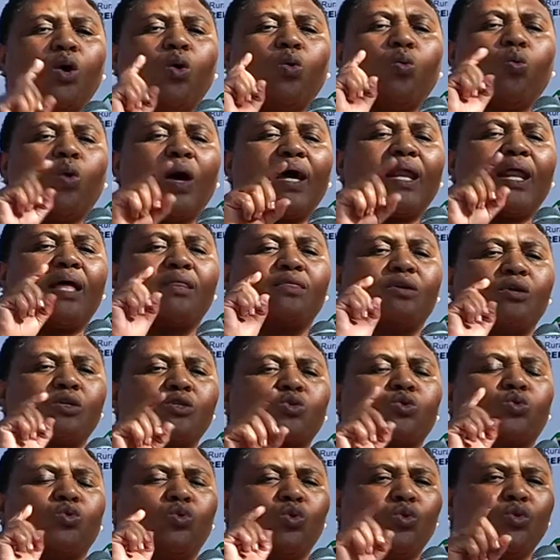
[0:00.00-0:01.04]
what are
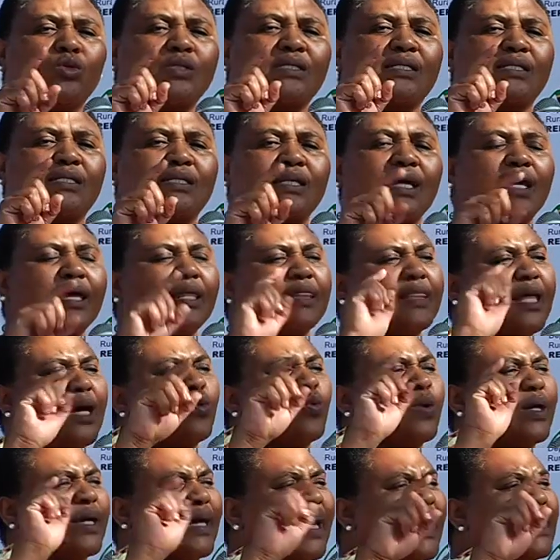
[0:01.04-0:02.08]
those goods that
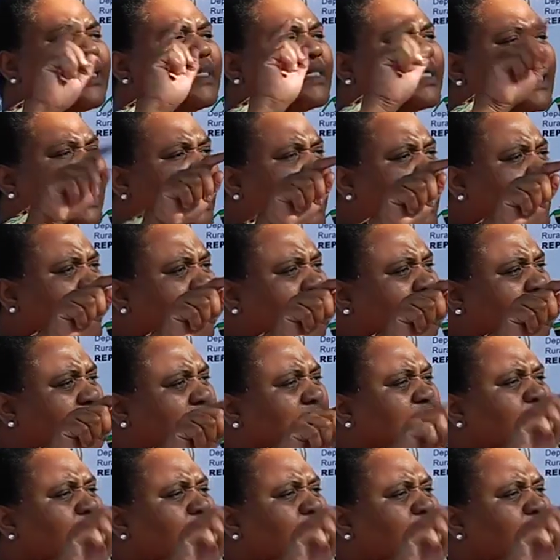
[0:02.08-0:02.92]
we can take